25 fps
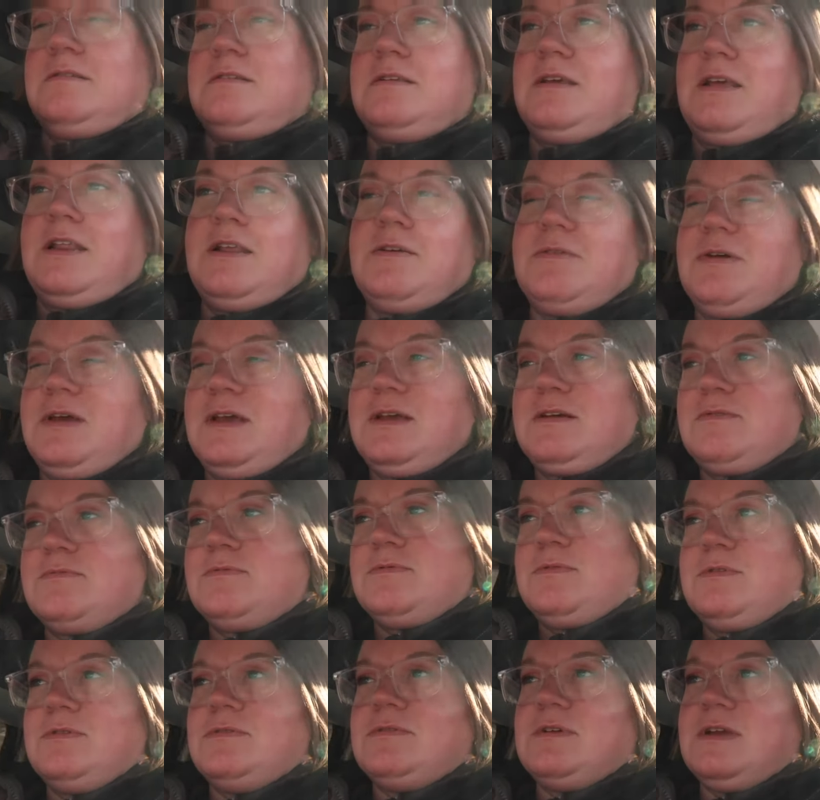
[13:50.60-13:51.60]
anyway,
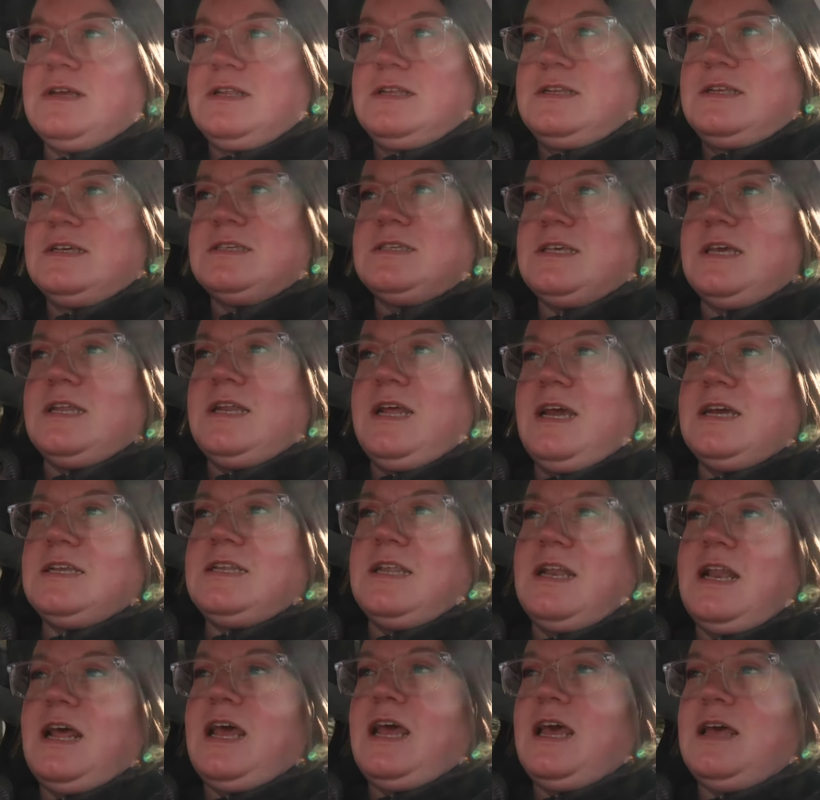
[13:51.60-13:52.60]
disconnect
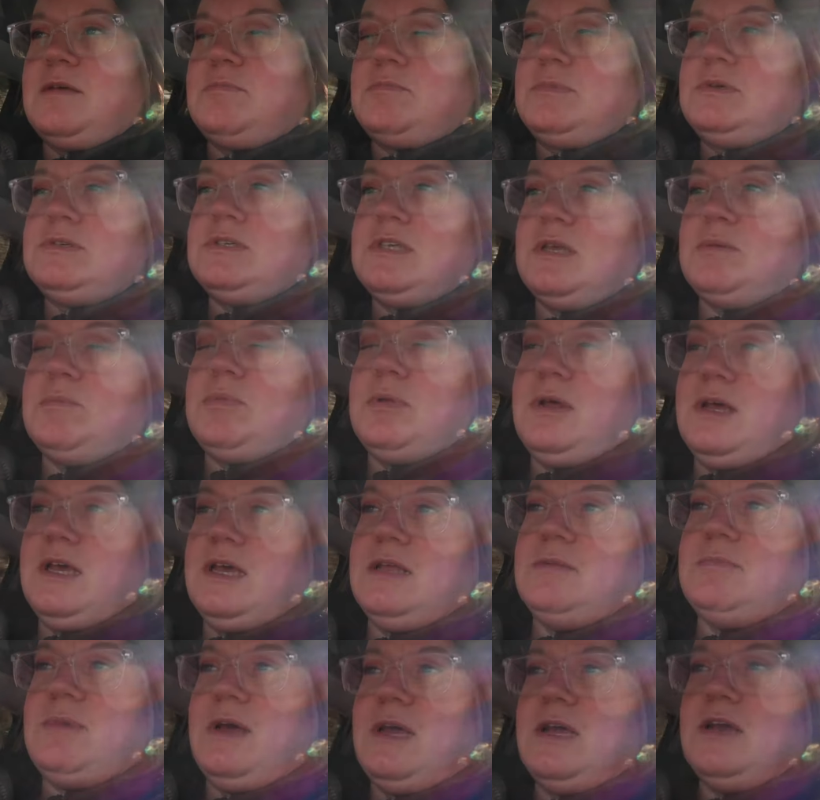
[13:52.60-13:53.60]
and I had music playing
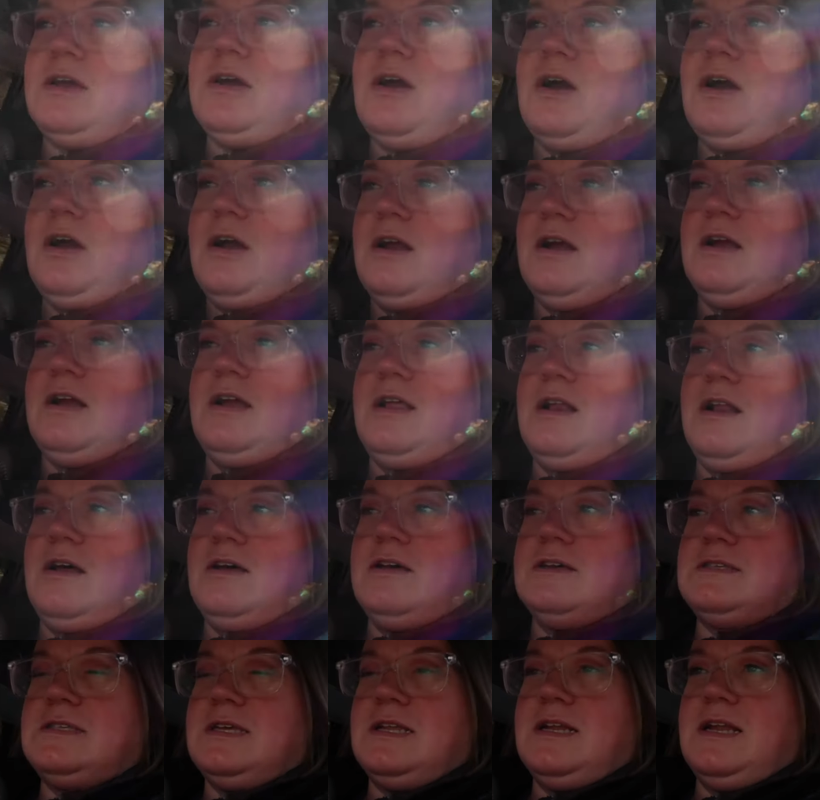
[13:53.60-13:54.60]
in my car and all
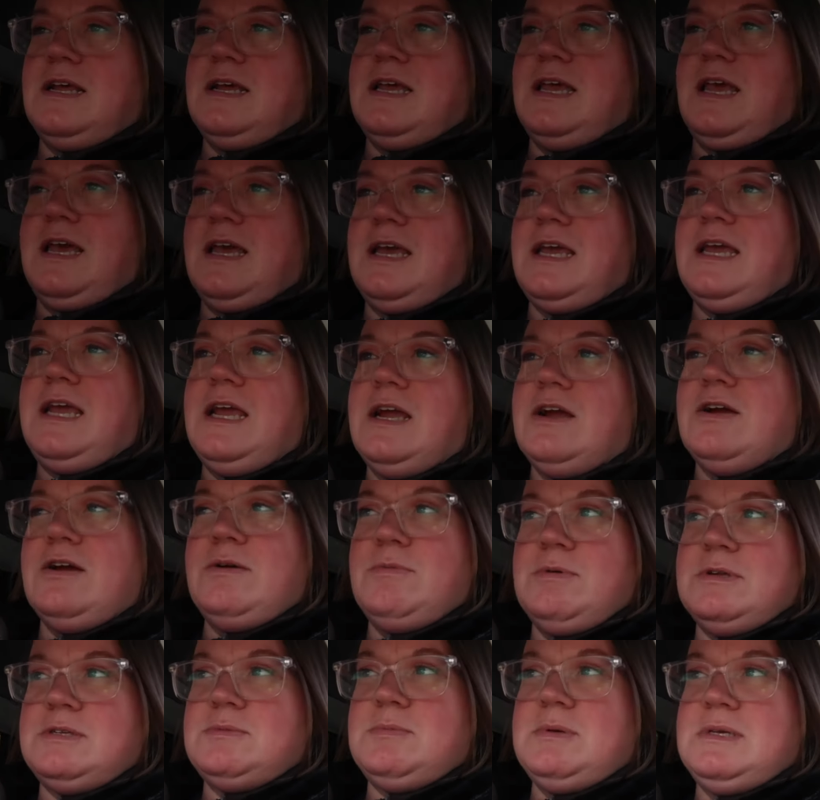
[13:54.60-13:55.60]
of a sudden I can't hear
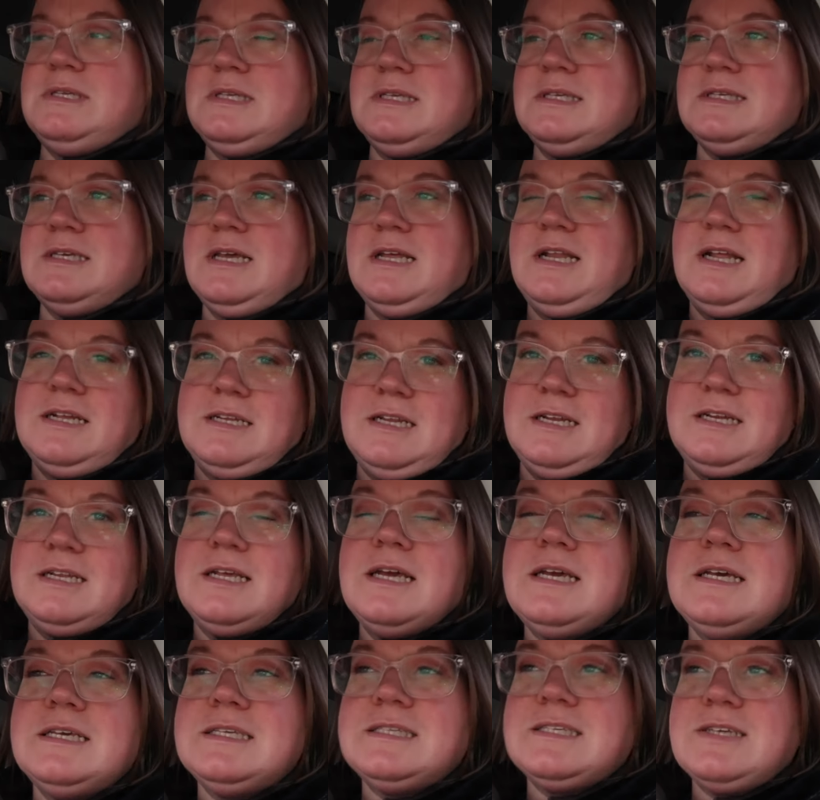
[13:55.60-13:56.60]
it, which means it's connected to
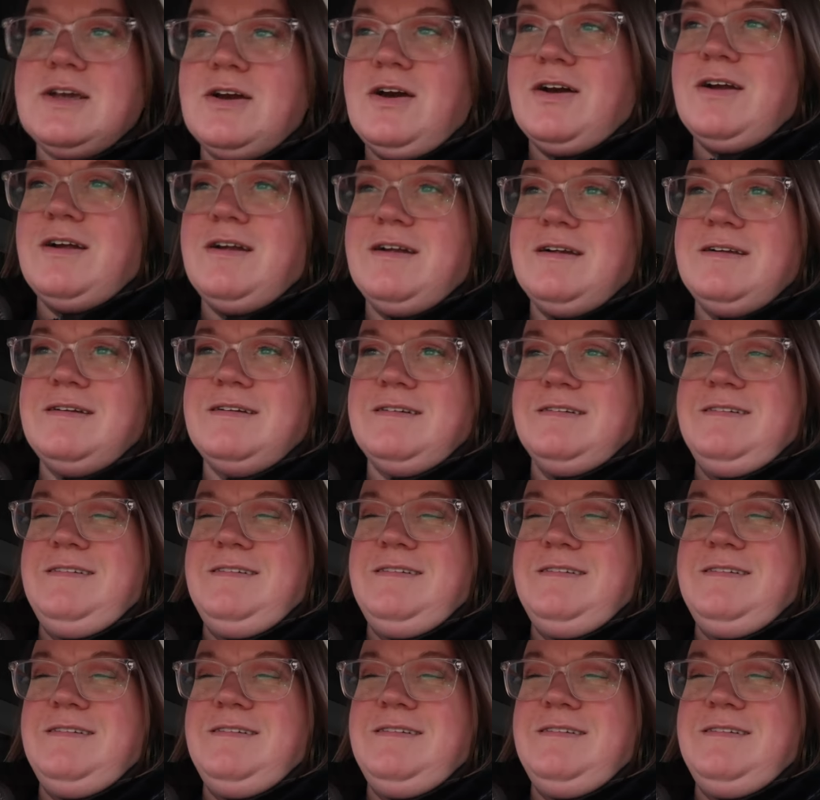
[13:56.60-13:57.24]
his car.